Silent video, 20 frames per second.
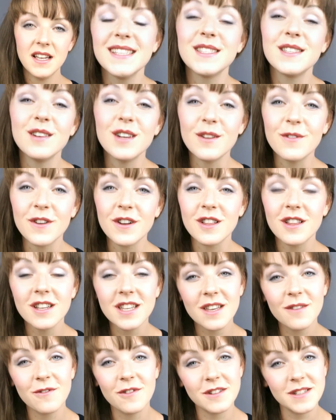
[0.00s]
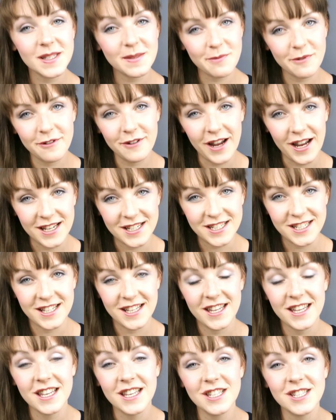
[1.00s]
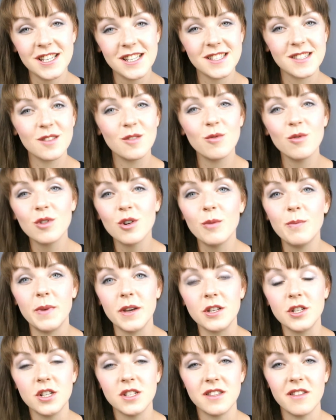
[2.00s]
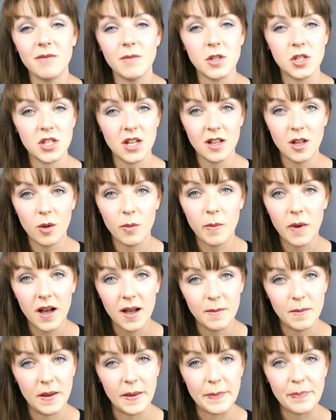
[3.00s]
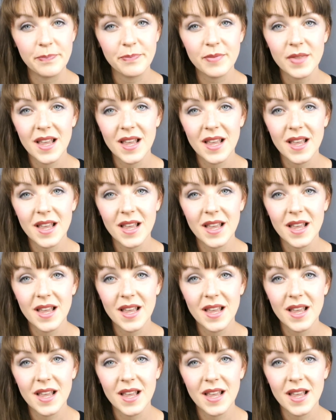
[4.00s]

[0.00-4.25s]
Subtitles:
So if you're looking for inspiration, you can just Google pictures of Michelle Obama,